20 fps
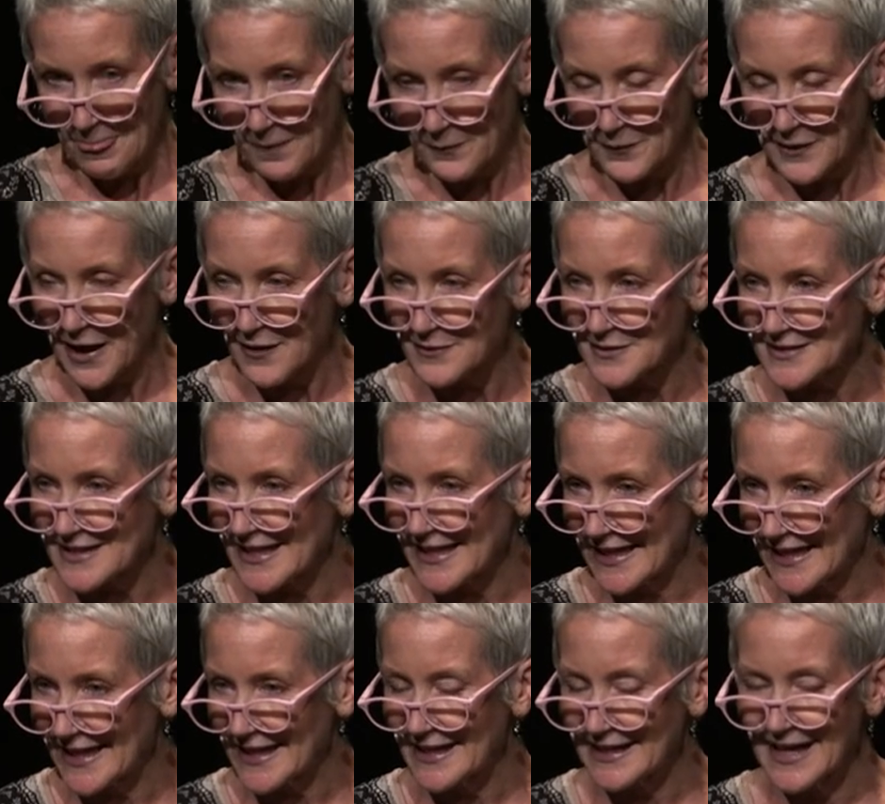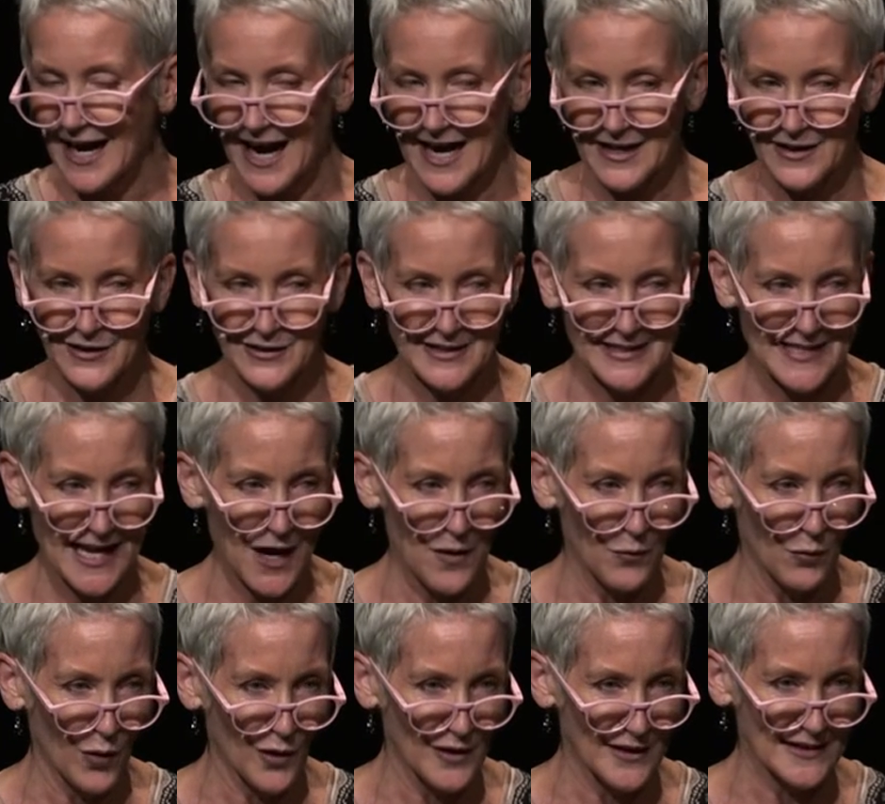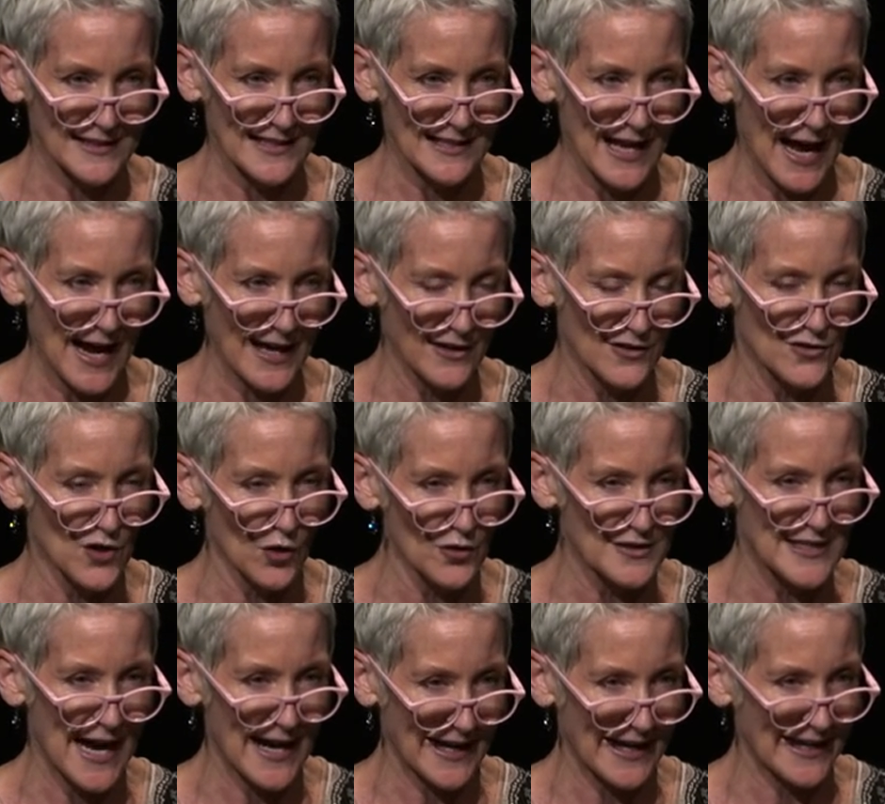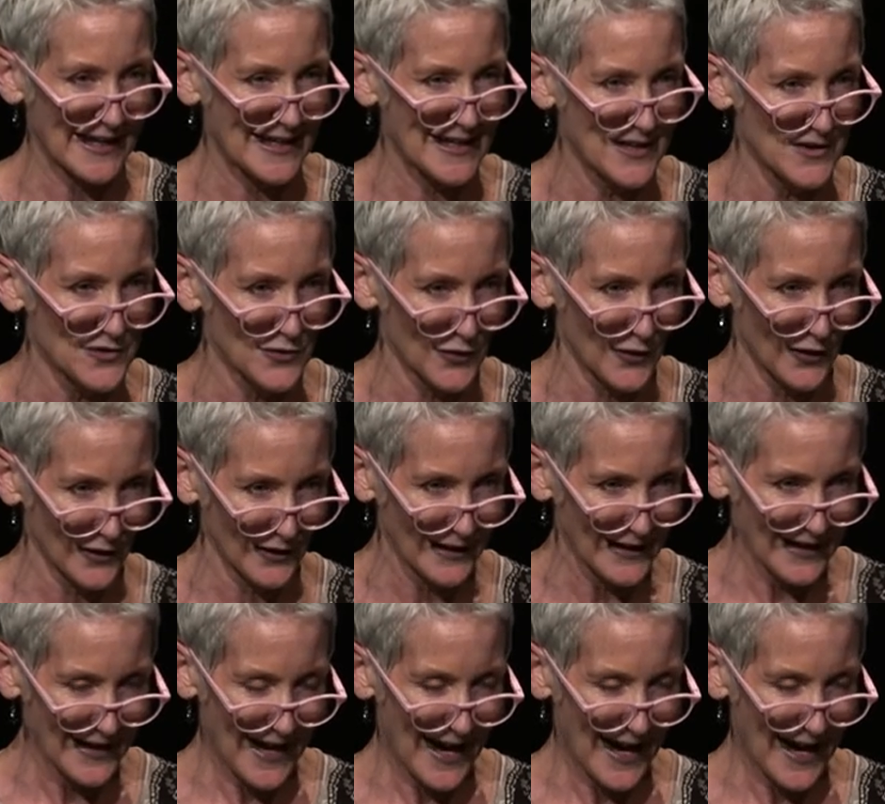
When I was a kid, I could say words like dodecahedral